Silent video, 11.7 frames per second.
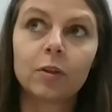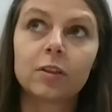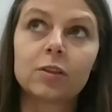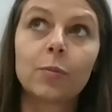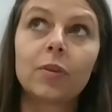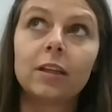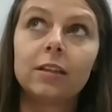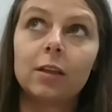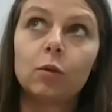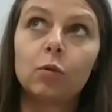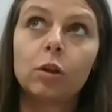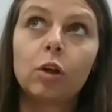something
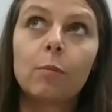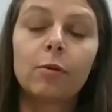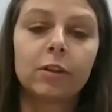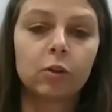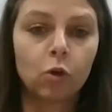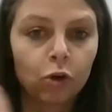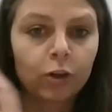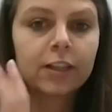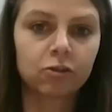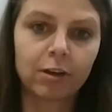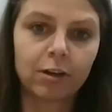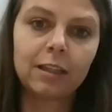that will come around
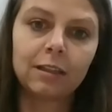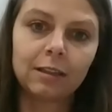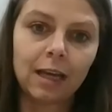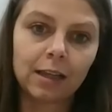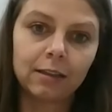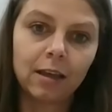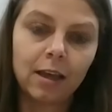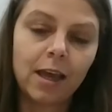orchestrating that